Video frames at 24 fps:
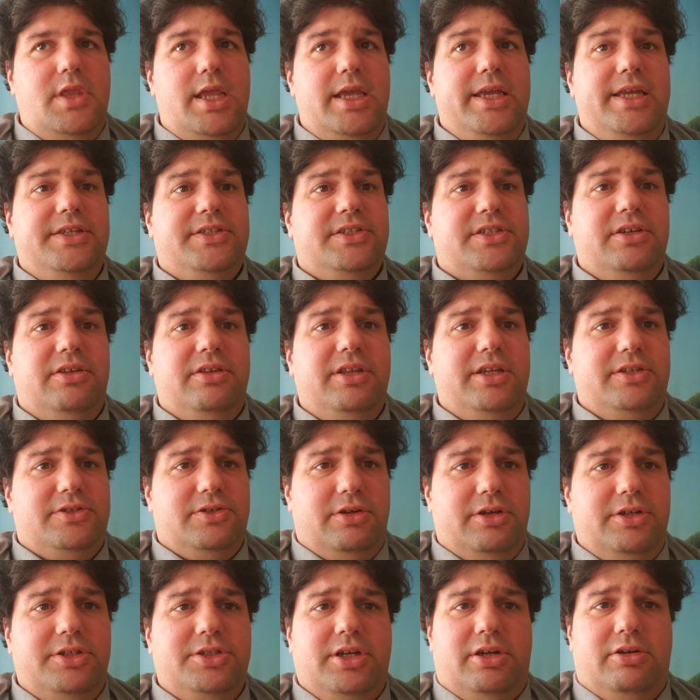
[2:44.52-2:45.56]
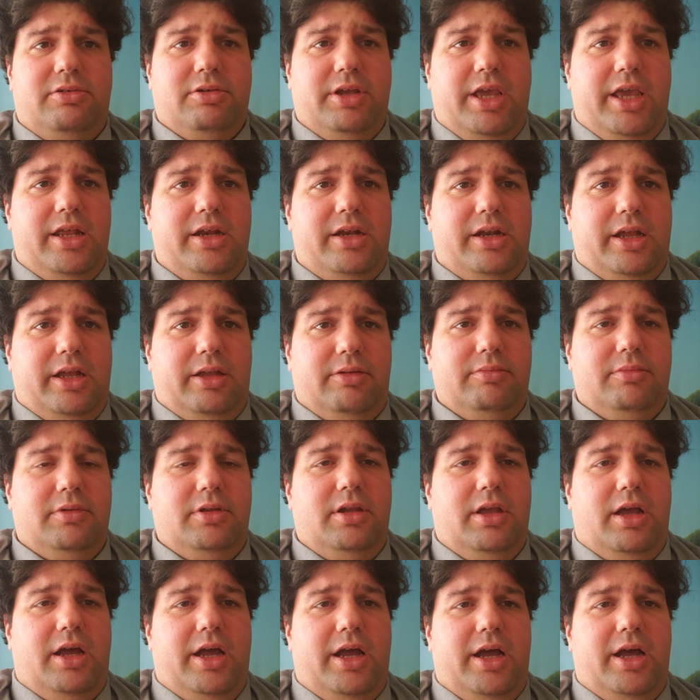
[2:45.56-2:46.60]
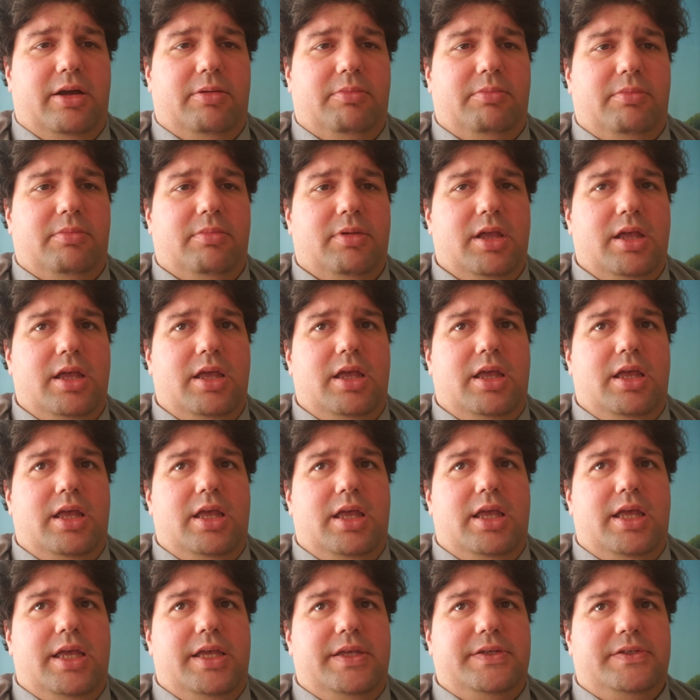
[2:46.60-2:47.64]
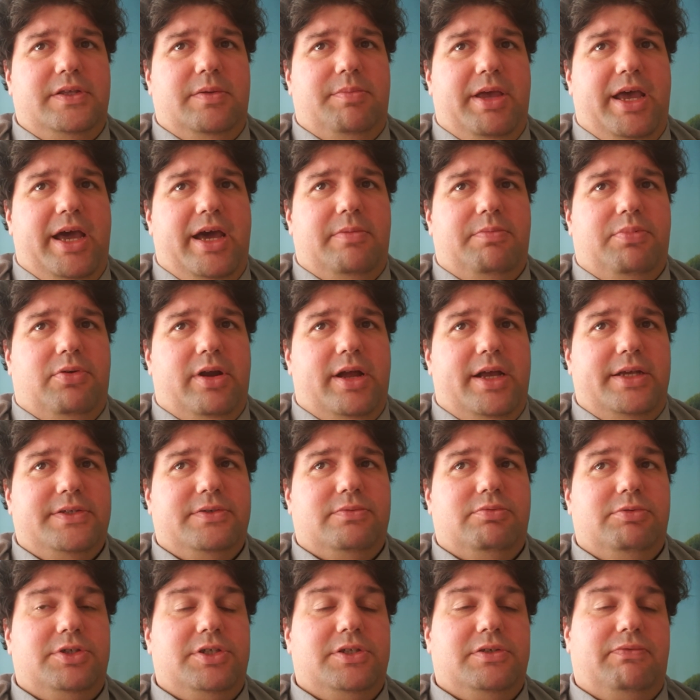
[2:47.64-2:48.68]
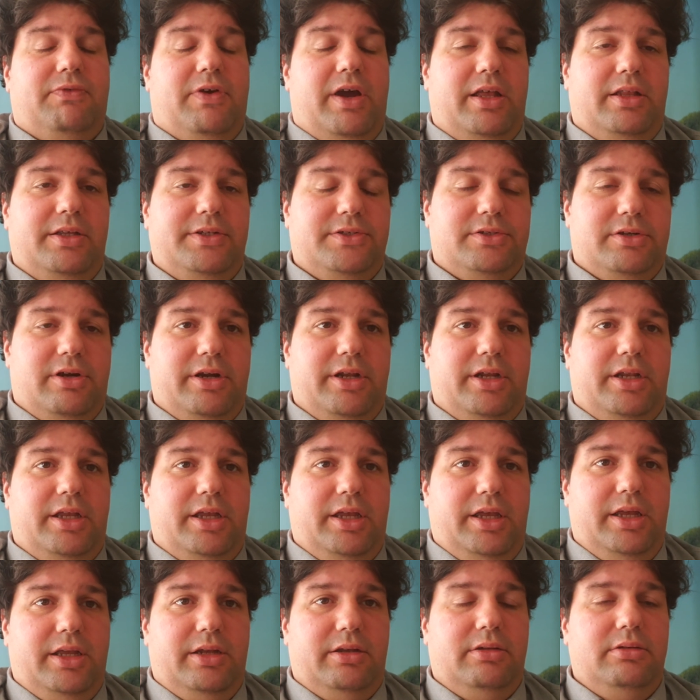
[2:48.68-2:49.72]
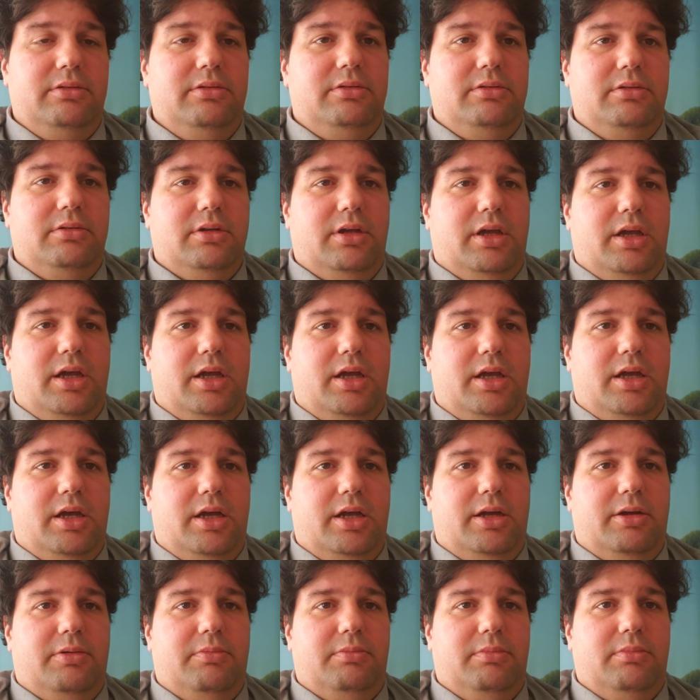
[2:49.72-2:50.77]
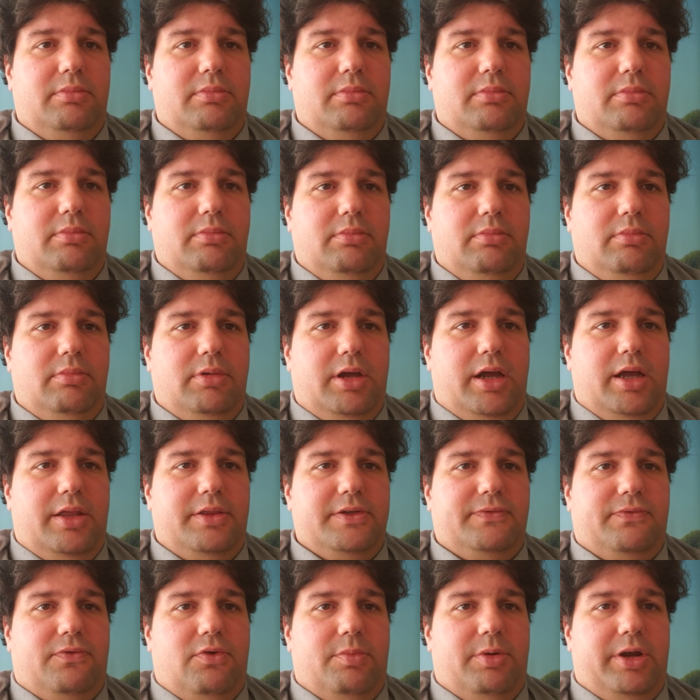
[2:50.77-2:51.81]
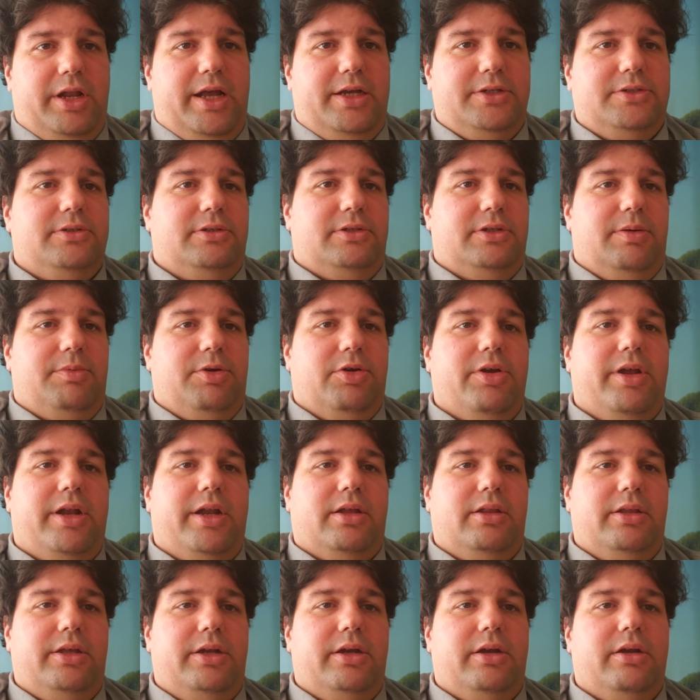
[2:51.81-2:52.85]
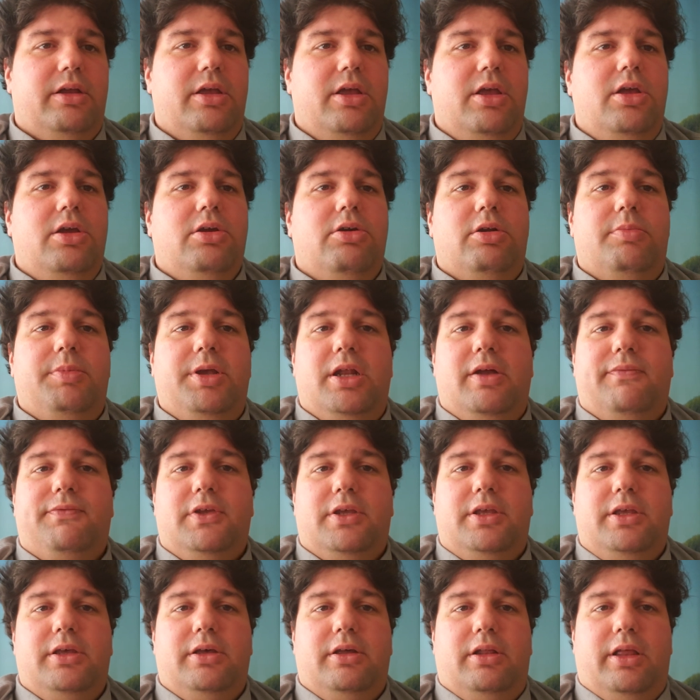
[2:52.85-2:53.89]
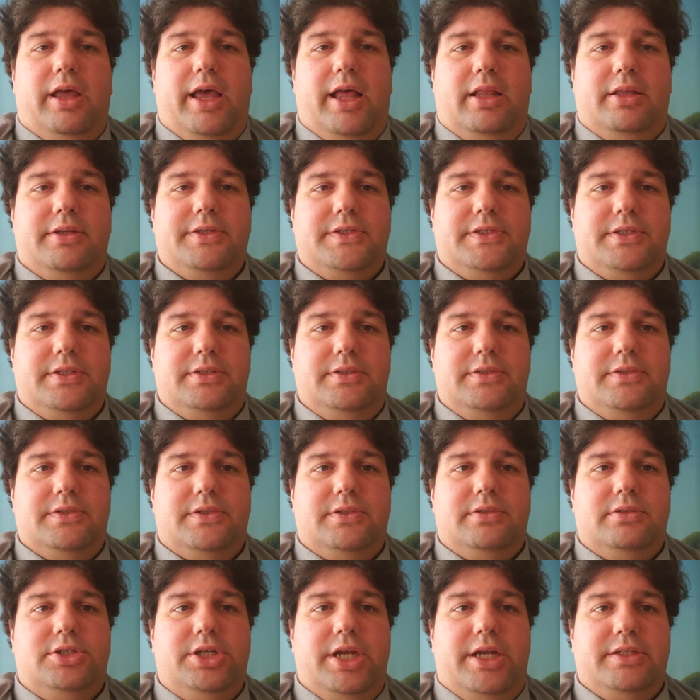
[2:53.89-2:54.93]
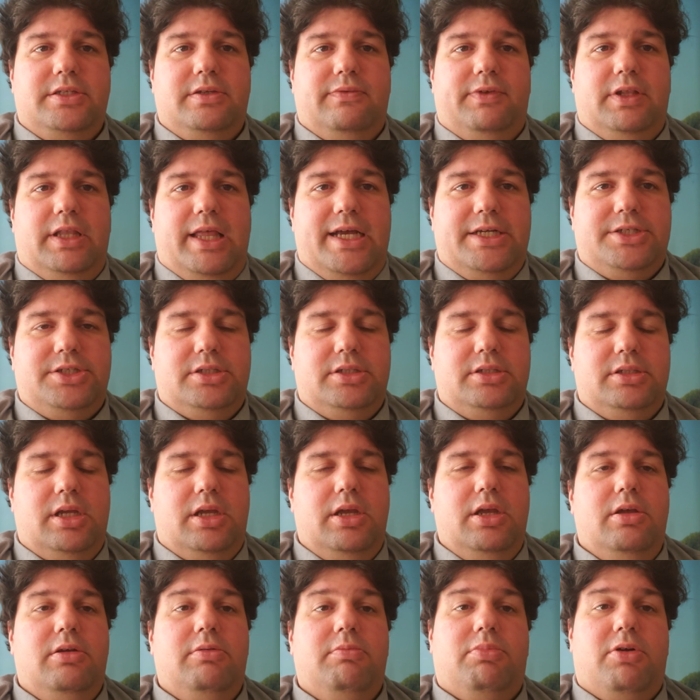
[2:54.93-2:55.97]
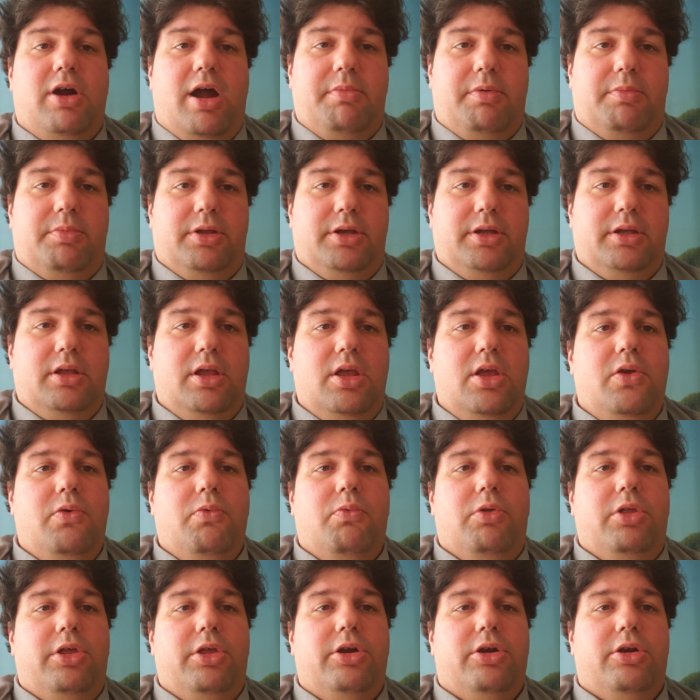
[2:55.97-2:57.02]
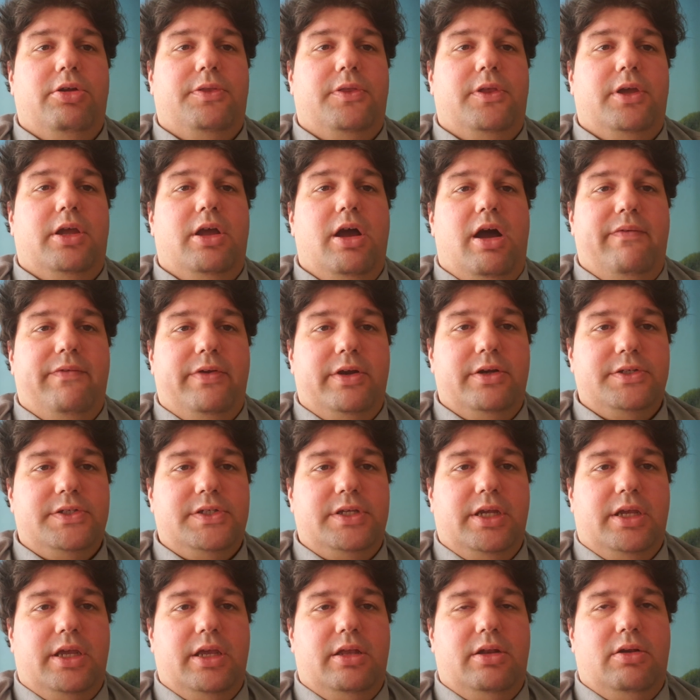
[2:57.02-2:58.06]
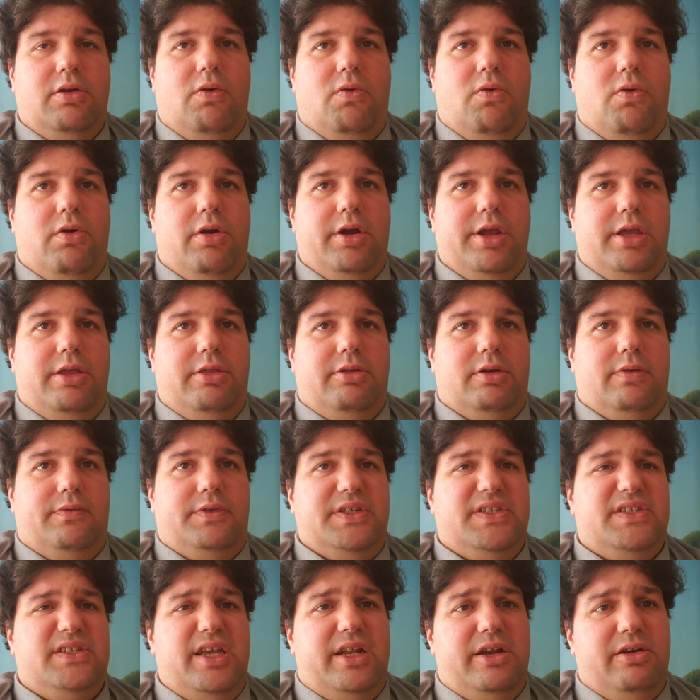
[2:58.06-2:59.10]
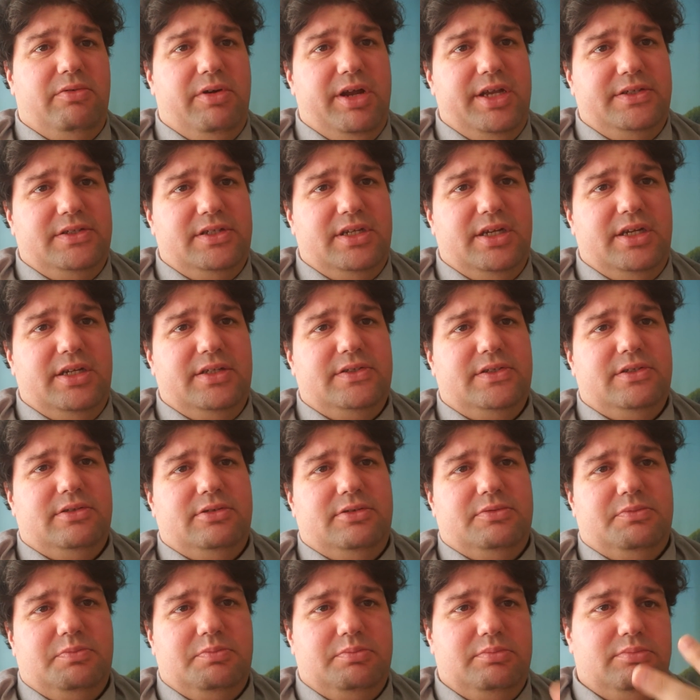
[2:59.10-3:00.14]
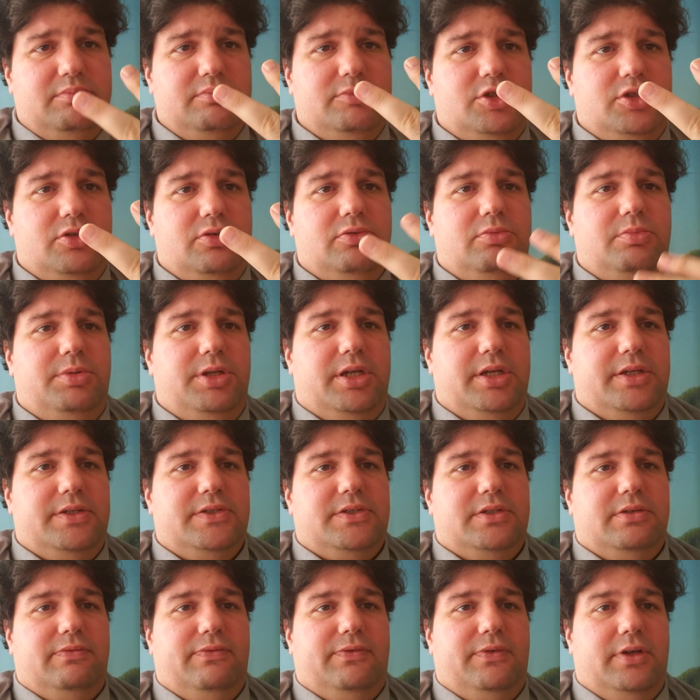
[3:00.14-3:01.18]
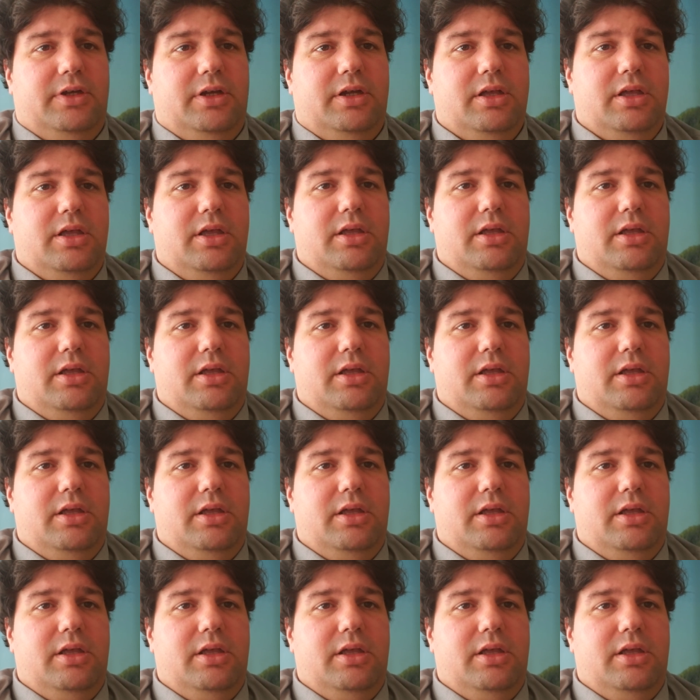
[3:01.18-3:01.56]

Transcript: He's still the attorney general candidate. Um, is the bad press, which is finally starting to hit um, uh, this former National Democratic leader, going to be enough to kill Ellison's chance of election? Probably. Will it hurt the governor's ticket or either of the Senate race tickets? There's two because of uh,